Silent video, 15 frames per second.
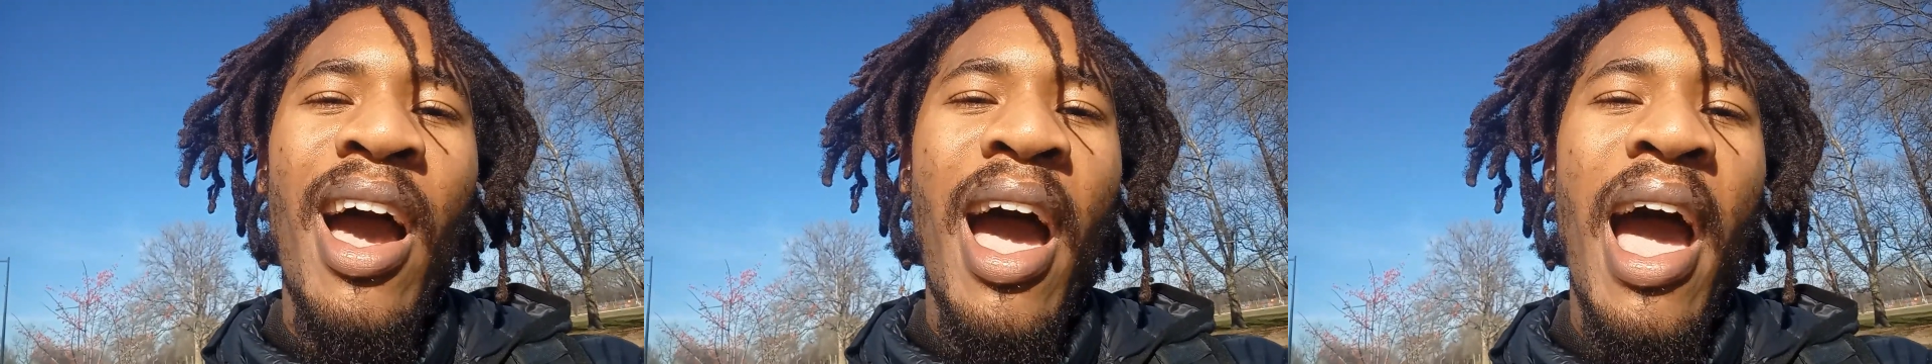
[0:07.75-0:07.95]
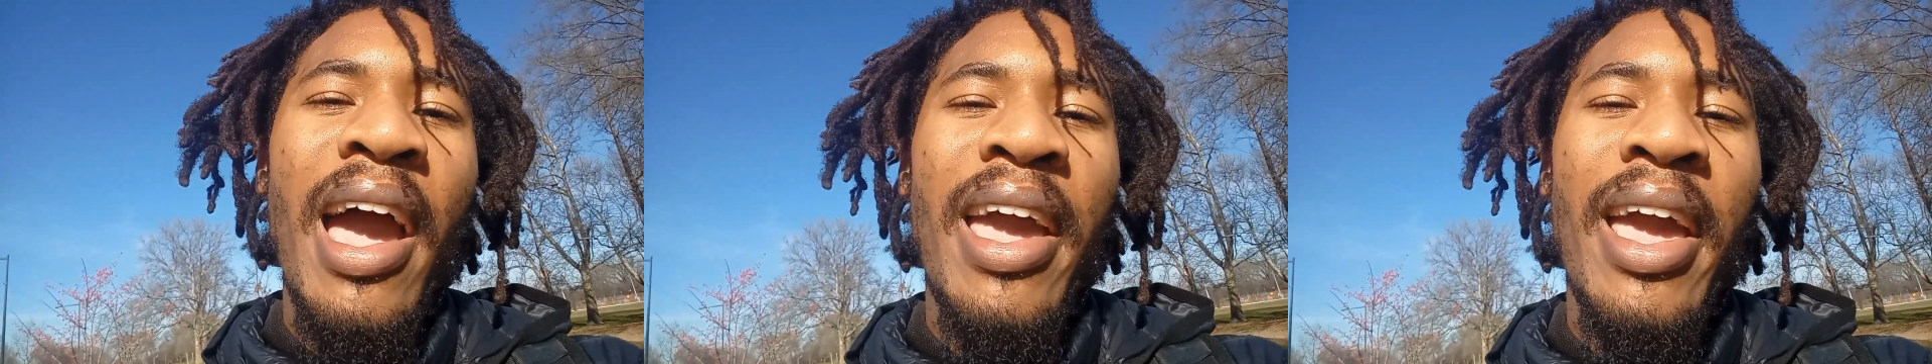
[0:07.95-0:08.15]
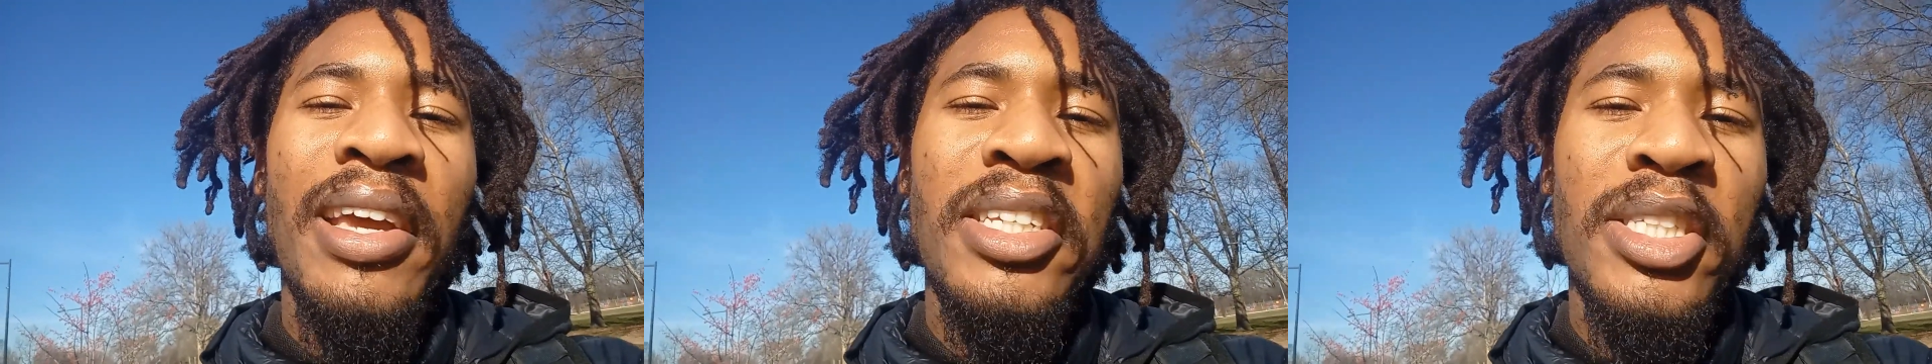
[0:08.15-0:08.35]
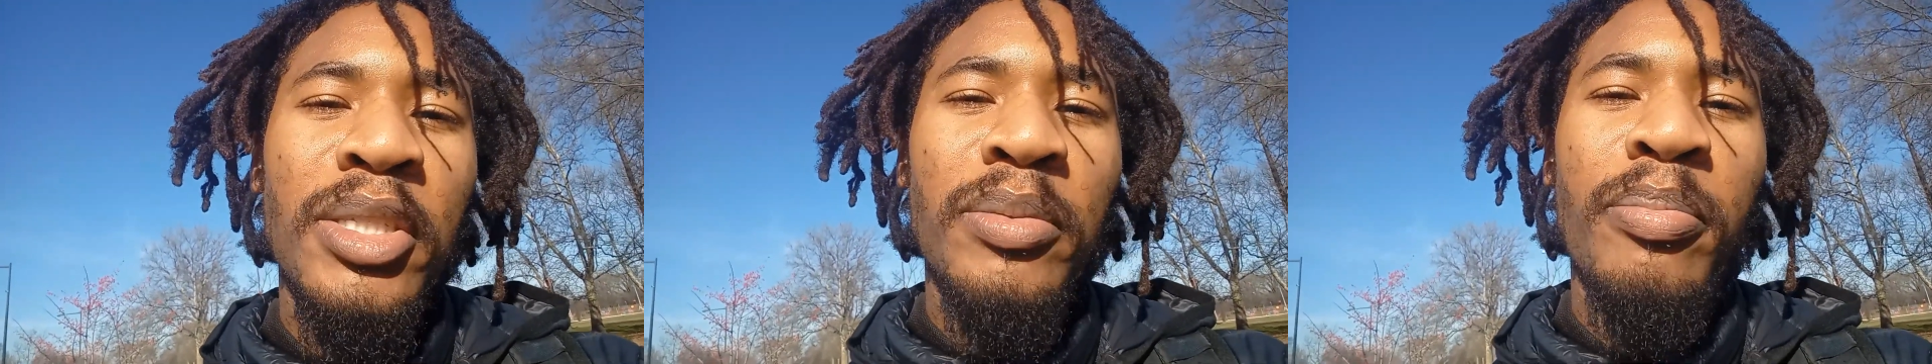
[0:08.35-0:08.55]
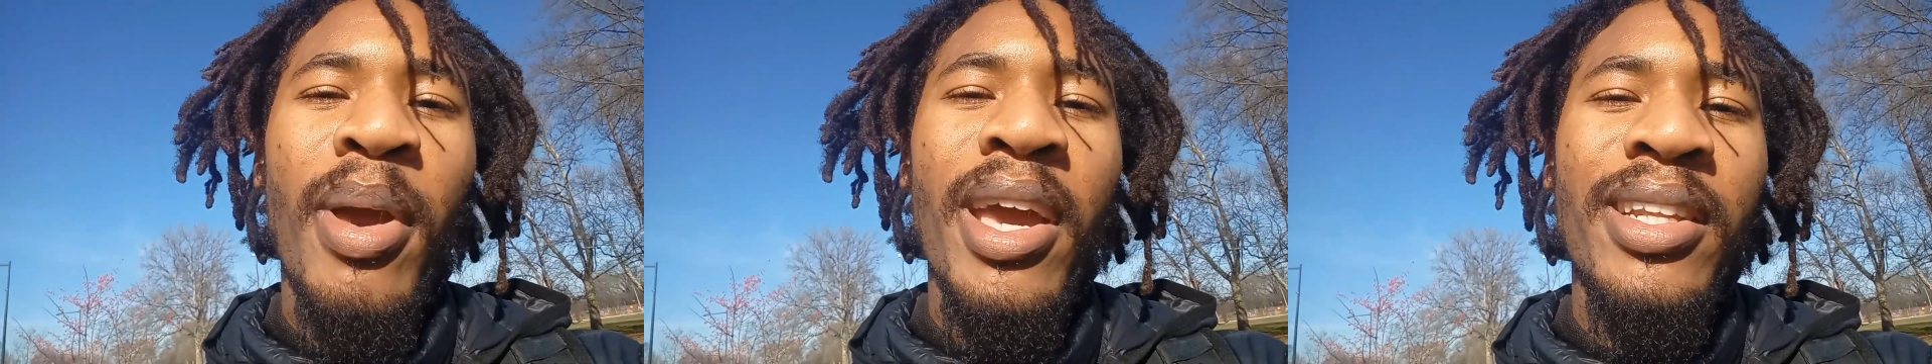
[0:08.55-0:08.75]
I
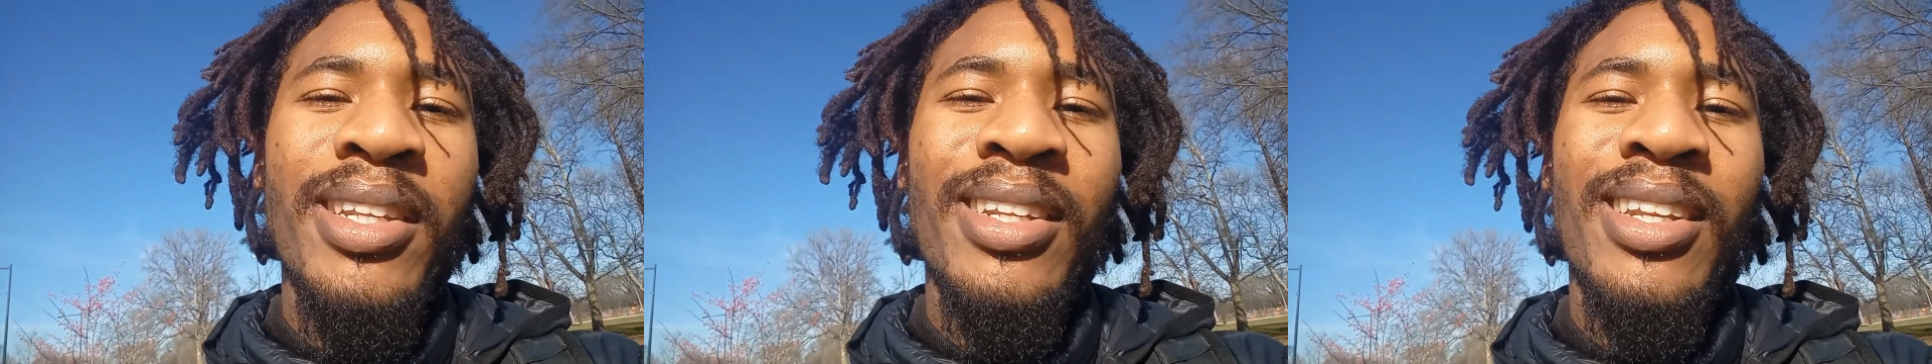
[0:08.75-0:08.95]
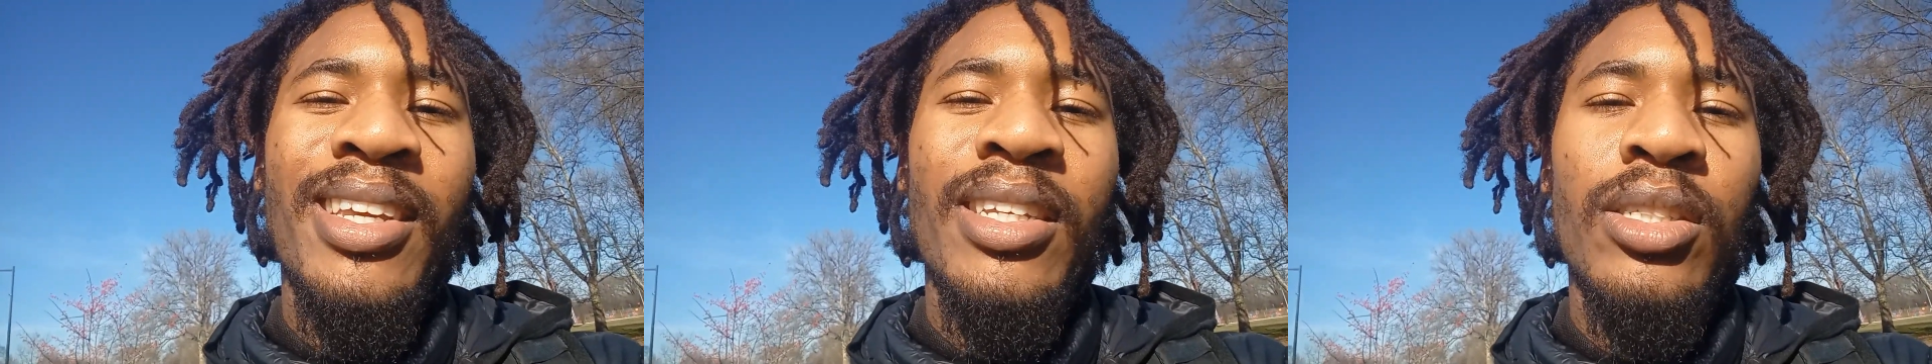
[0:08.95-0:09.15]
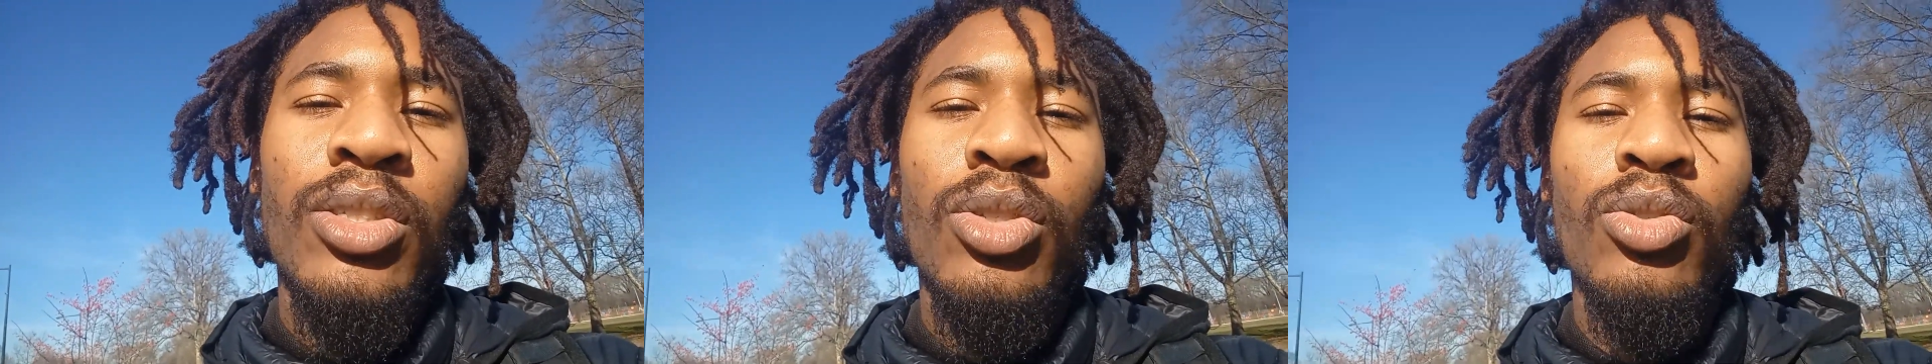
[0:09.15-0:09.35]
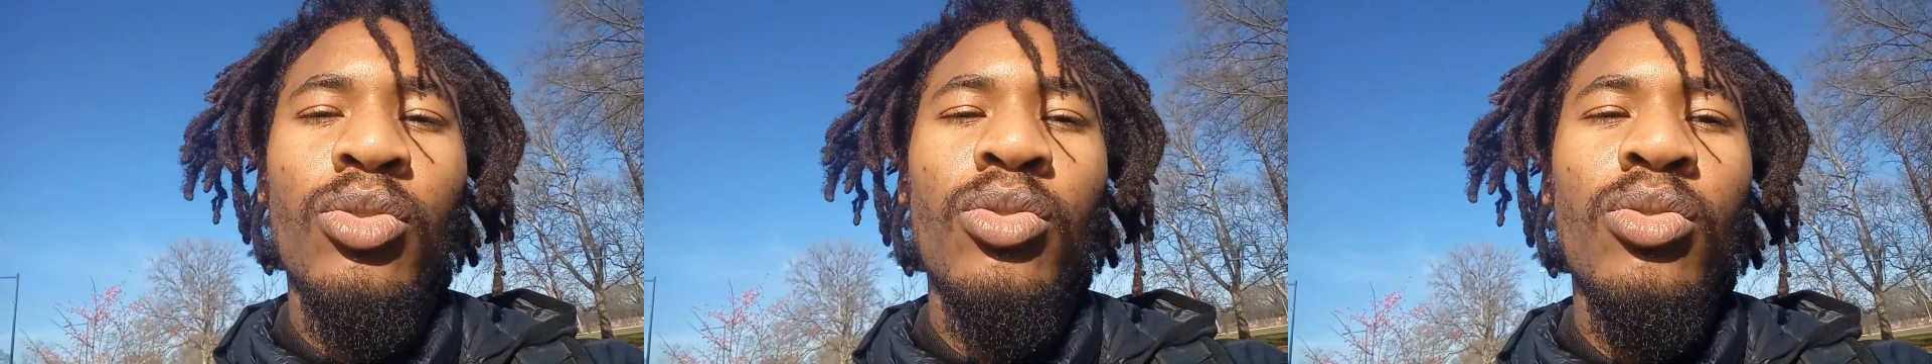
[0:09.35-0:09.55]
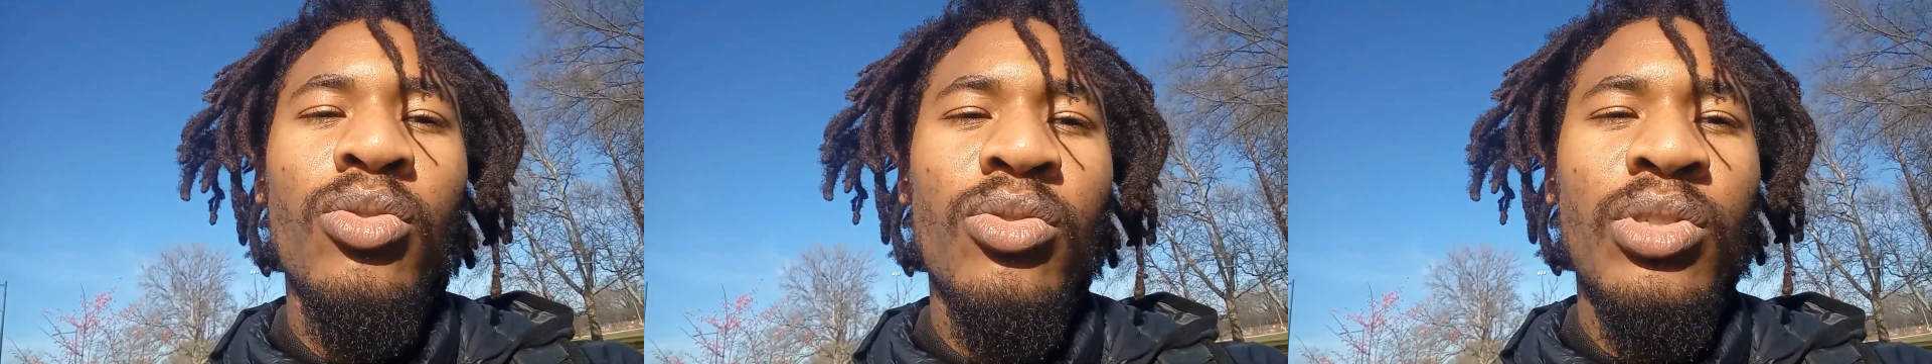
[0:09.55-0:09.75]
expected it
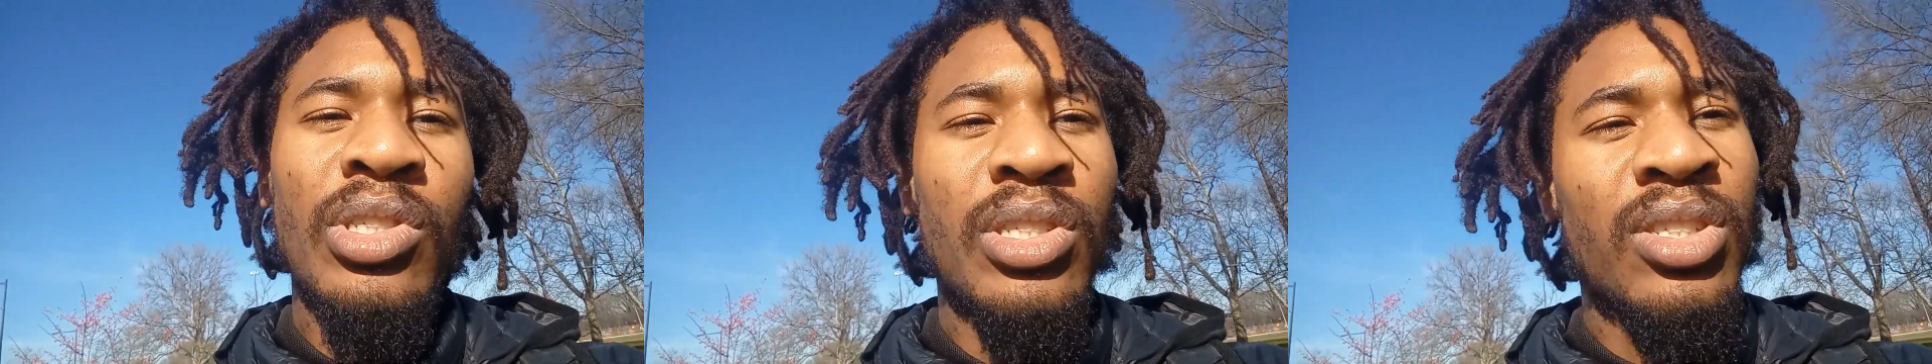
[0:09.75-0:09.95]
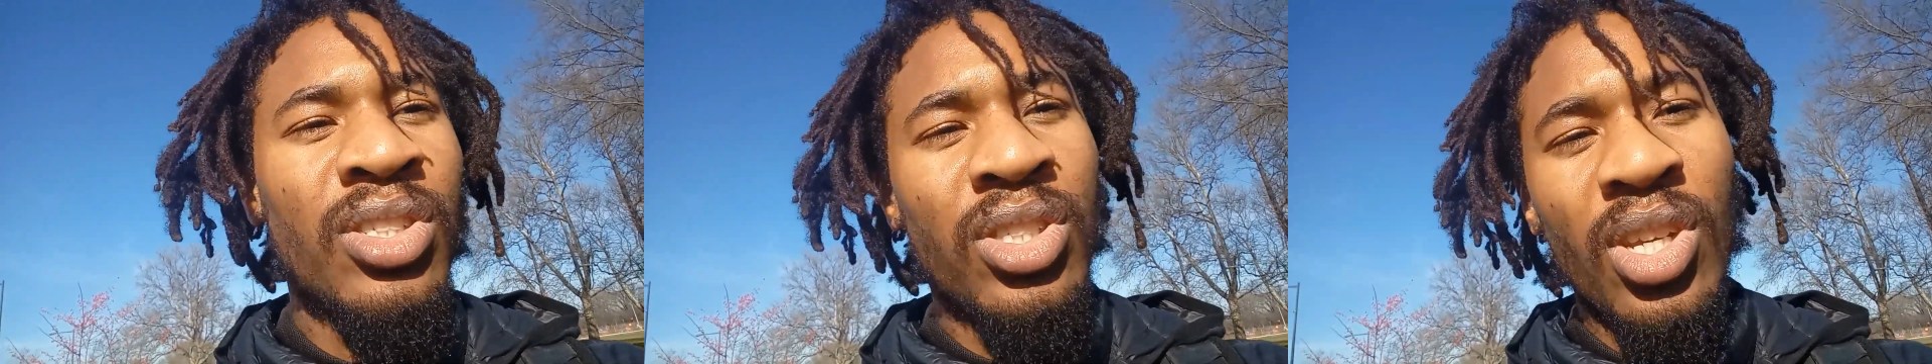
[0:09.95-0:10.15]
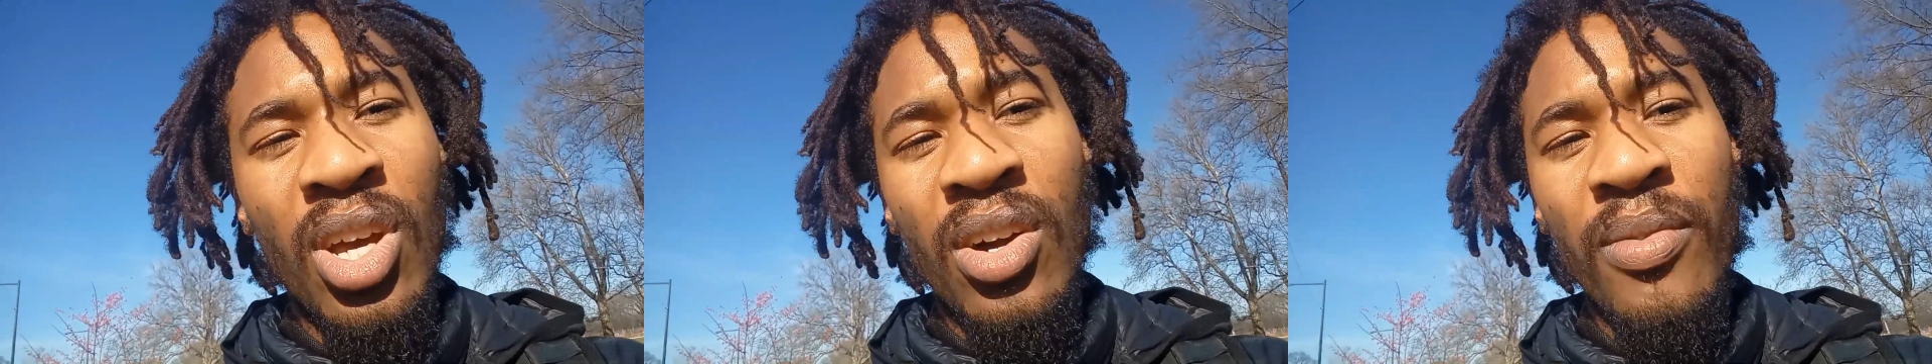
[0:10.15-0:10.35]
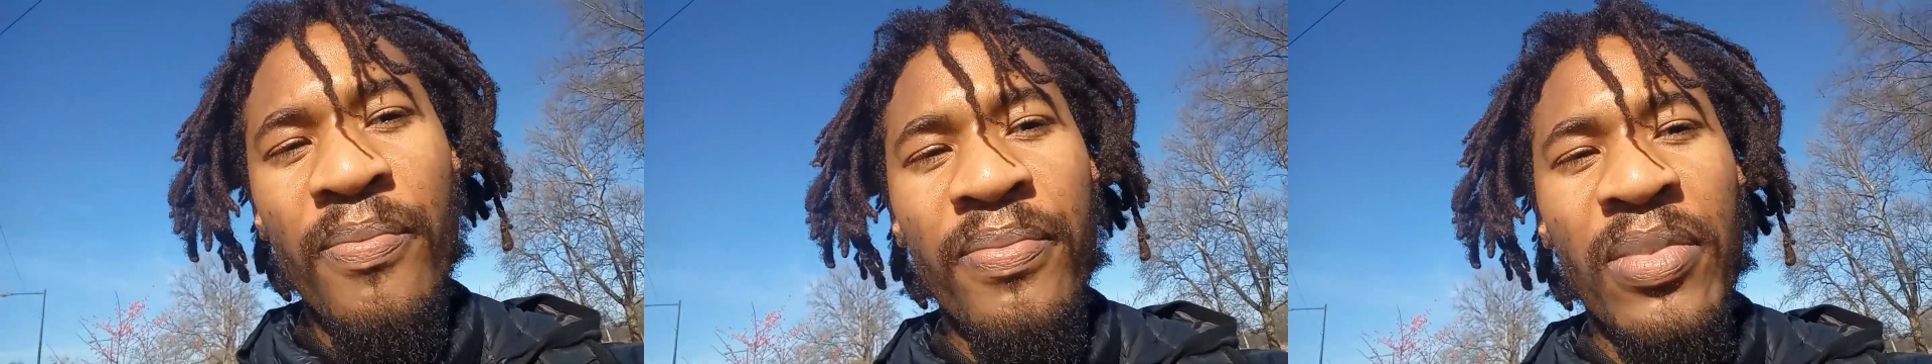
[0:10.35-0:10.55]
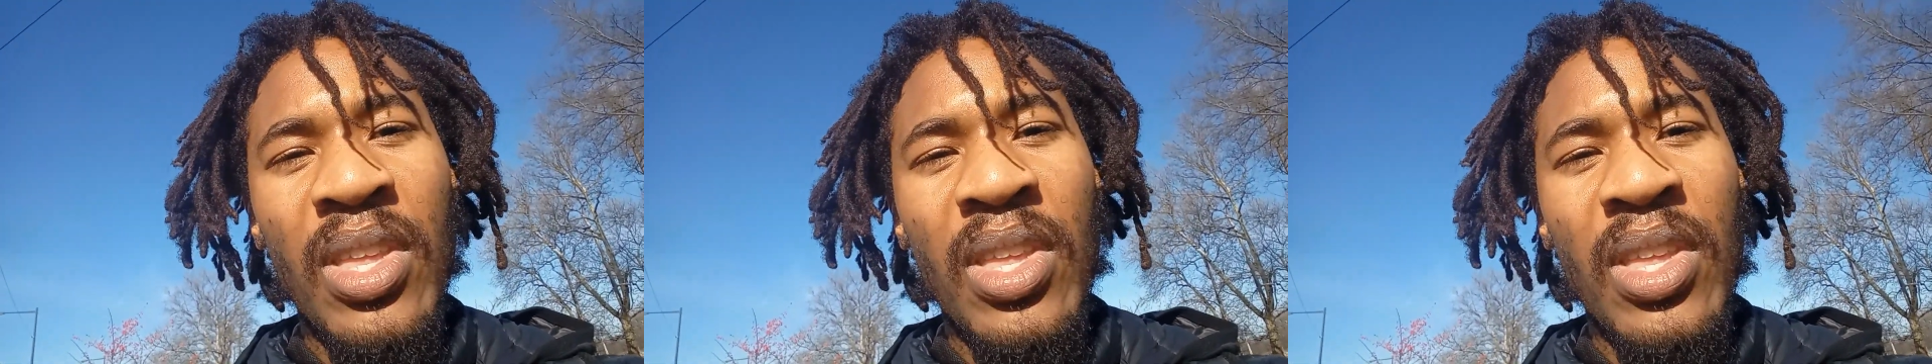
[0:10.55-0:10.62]
to. So